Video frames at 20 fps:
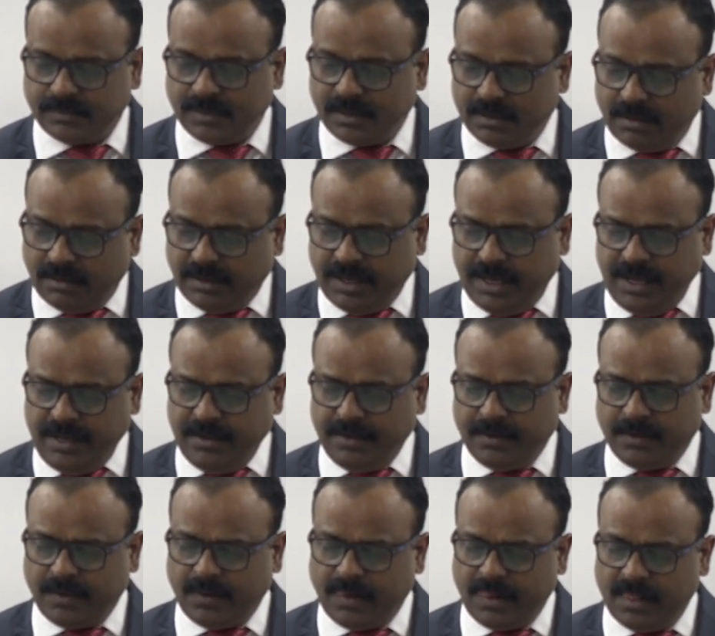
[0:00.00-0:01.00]
Okay,
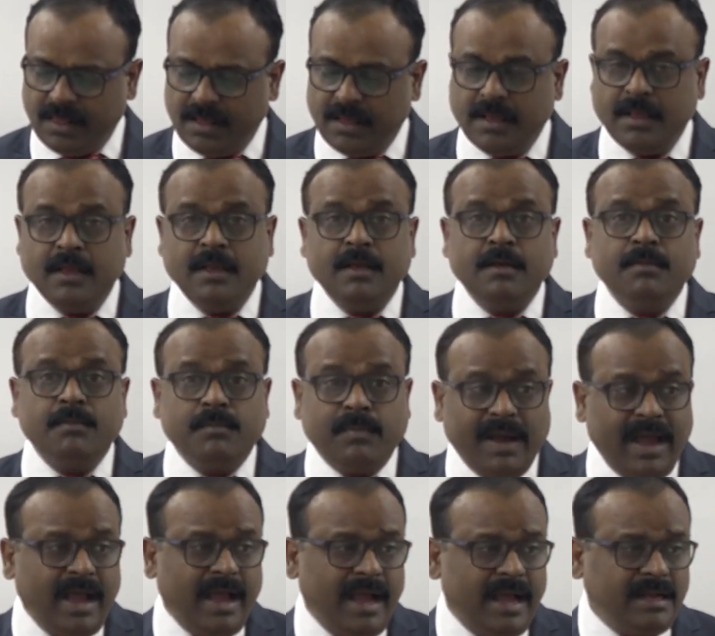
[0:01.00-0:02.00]

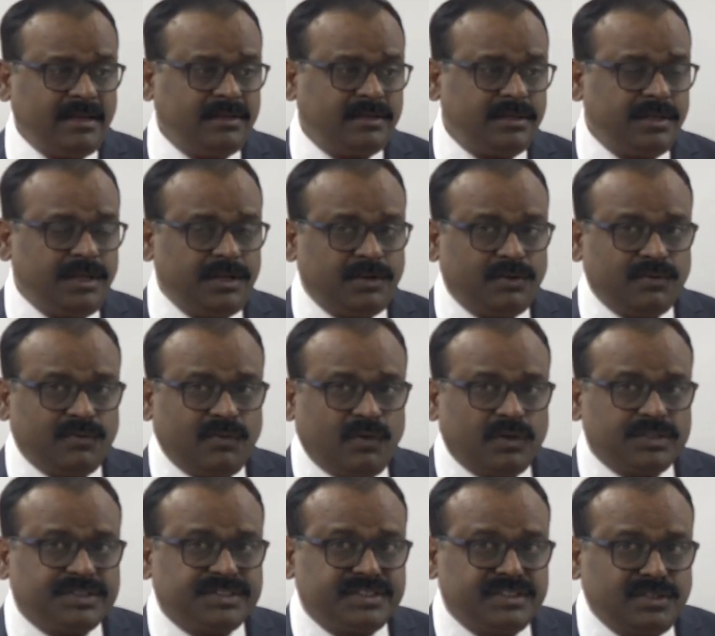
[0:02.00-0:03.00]
but it
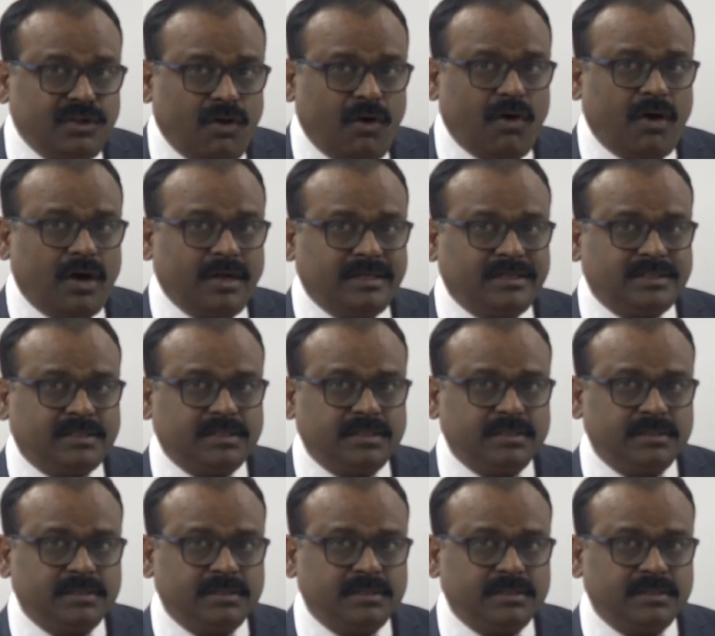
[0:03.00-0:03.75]
was not